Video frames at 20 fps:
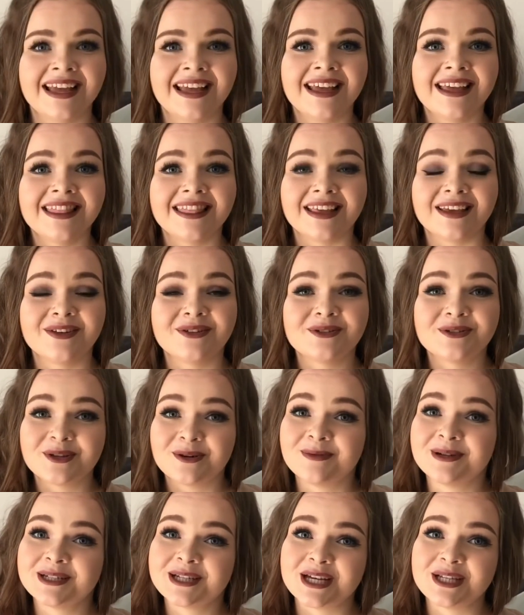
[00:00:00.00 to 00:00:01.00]
Thank you so
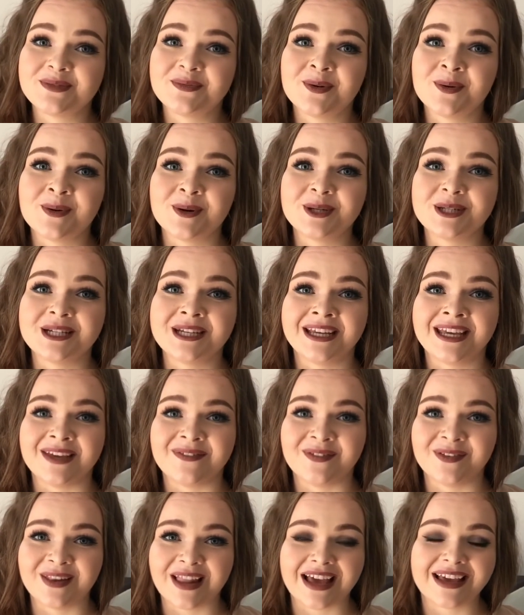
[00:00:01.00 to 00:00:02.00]
much, guys, for watching. If
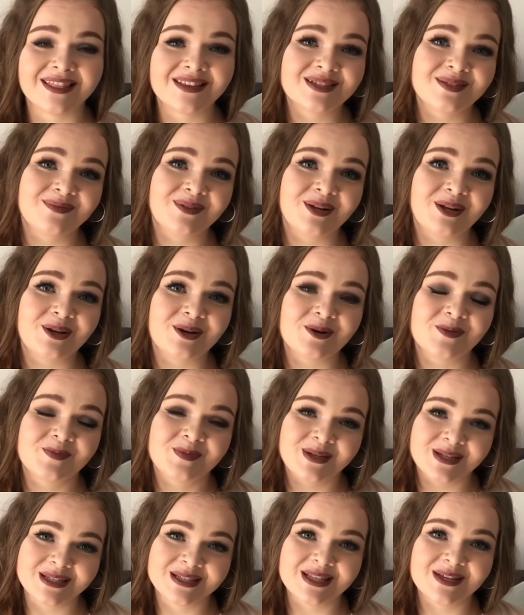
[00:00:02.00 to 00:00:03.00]
you like this video,
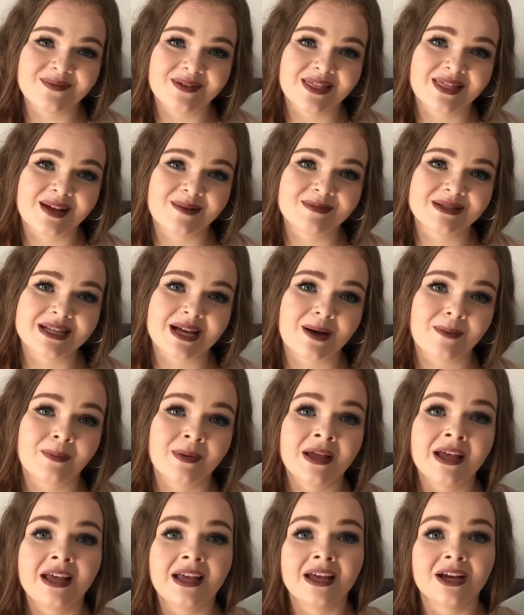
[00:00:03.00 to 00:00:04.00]
please leave a thumbs up.
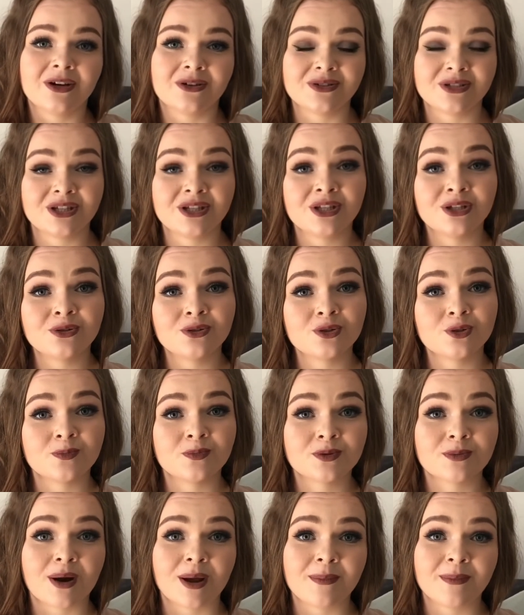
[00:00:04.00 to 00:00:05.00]
Consider to
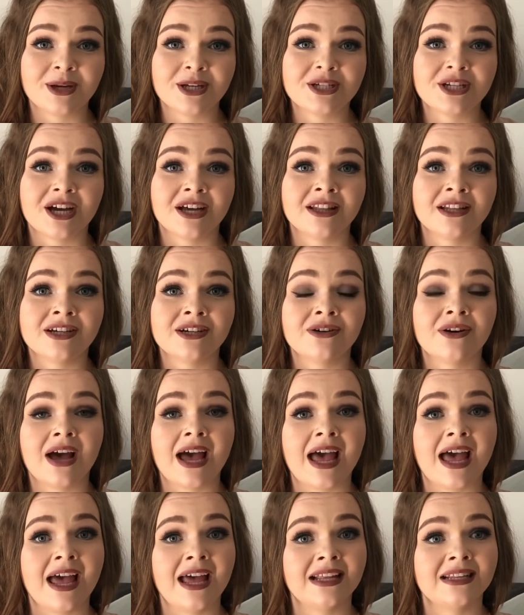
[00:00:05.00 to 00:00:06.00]
subscribe my channel,
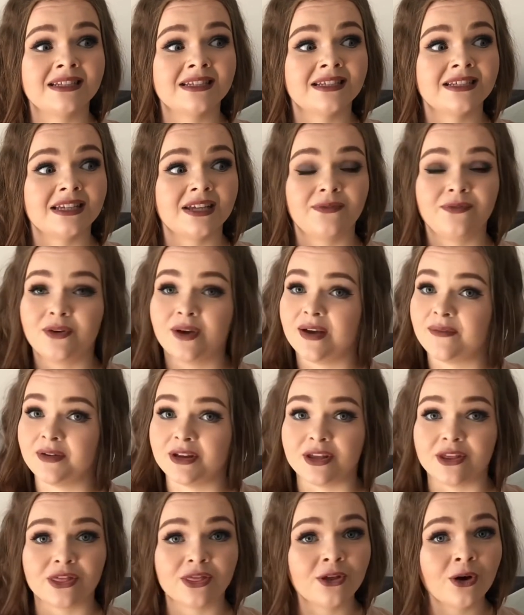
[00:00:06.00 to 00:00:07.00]
and if you have
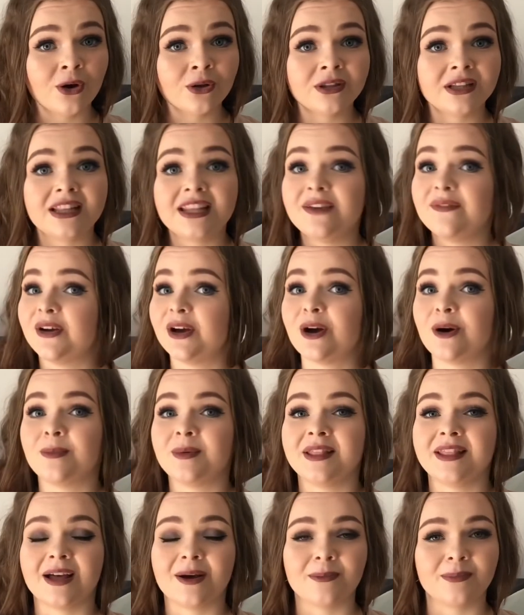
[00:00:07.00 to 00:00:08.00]
any thought, leave a
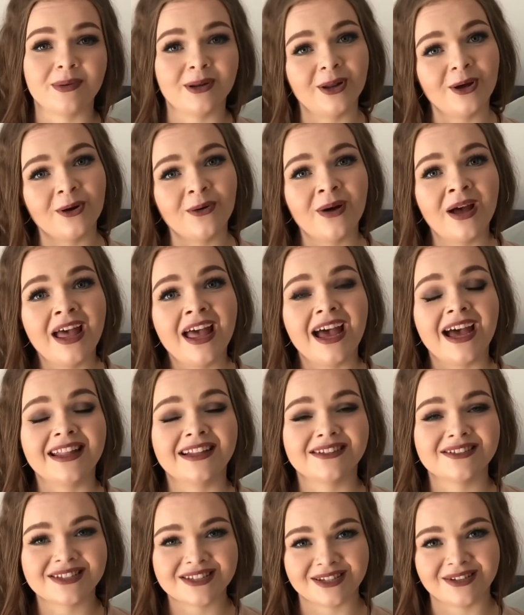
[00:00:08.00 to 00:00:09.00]
comment down below, and
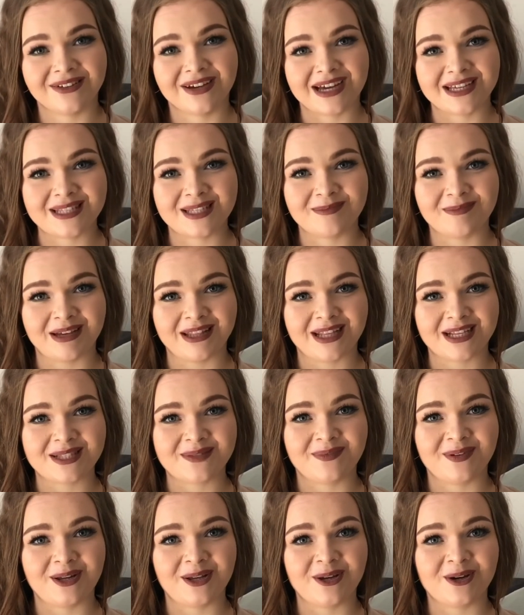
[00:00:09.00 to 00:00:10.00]
I'll see you guys in my next
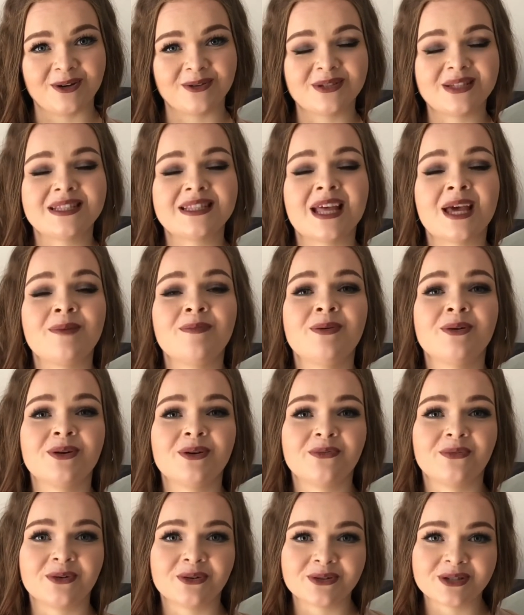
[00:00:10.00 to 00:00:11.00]
video. Stay
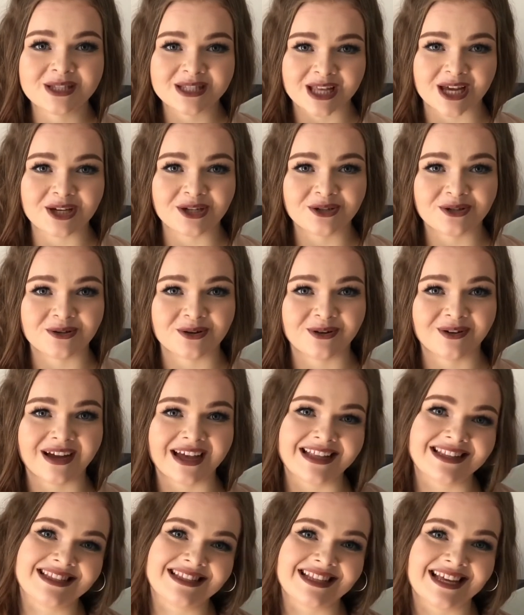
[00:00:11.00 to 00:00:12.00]
beautiful, stay strong,
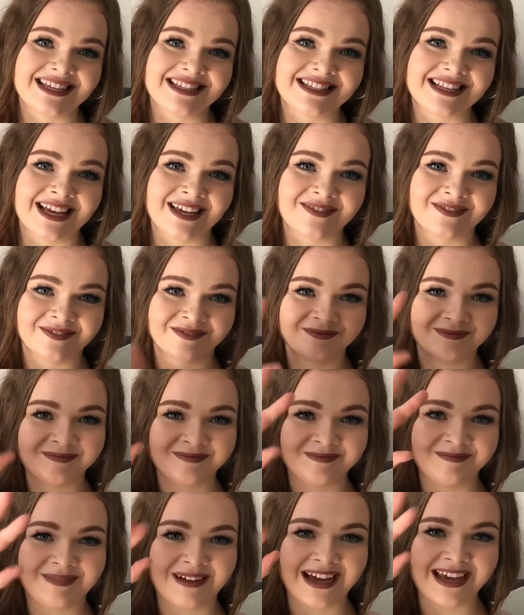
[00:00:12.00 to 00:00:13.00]
and stay safe.
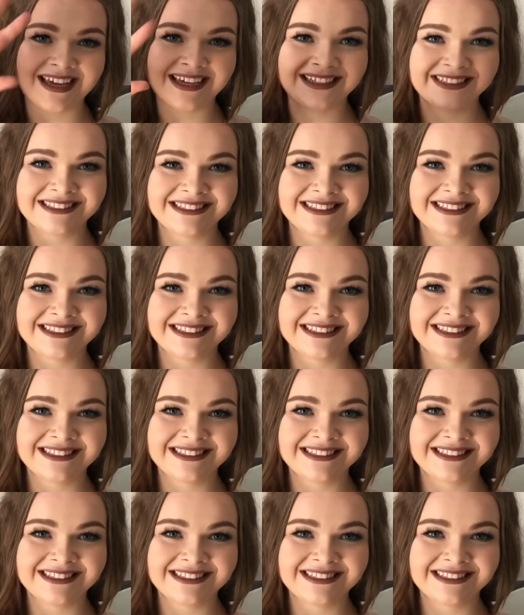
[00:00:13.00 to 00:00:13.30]
Bye.